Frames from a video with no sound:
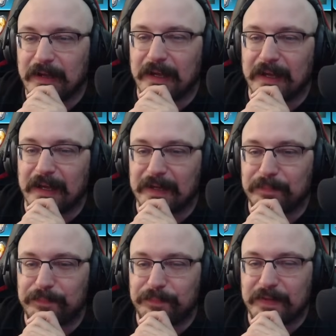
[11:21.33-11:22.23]
Uh,
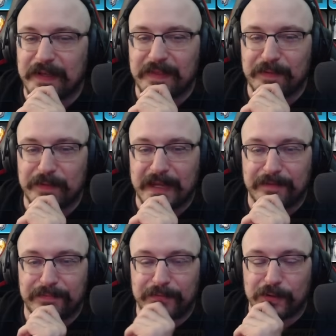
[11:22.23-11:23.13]
and then we
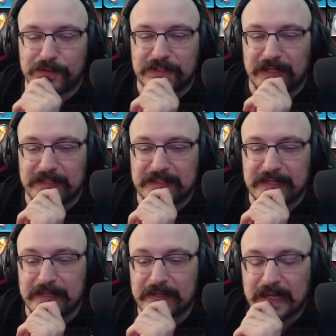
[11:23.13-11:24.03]
have False God
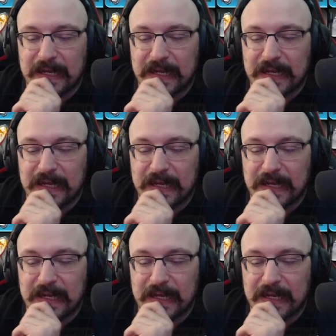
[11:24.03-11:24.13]
skin.